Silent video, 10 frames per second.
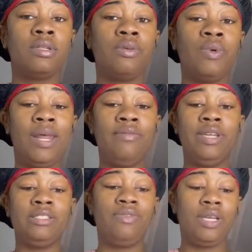Whatever
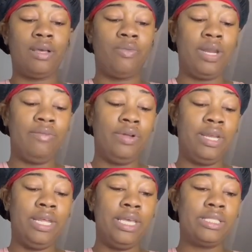
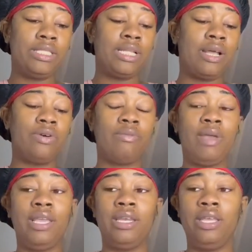it is, it's not going to
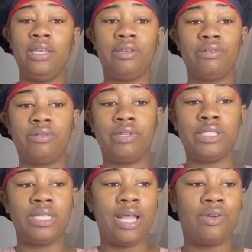make it in.
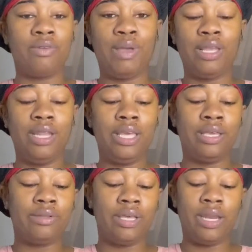It's not going to make it
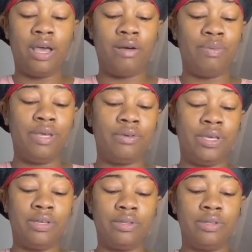in at all,
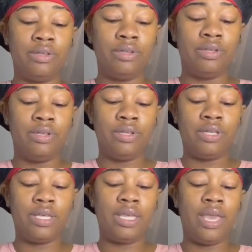period.
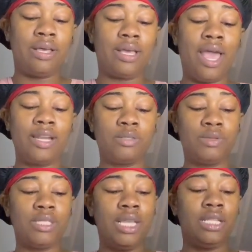But yeah, God is
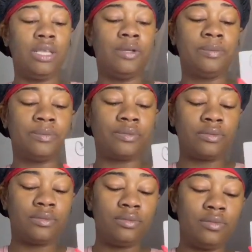protecting you.
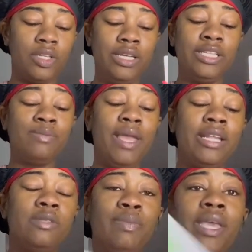And this man
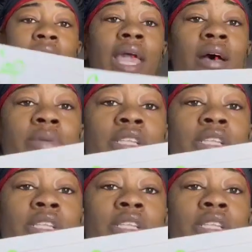is big cap.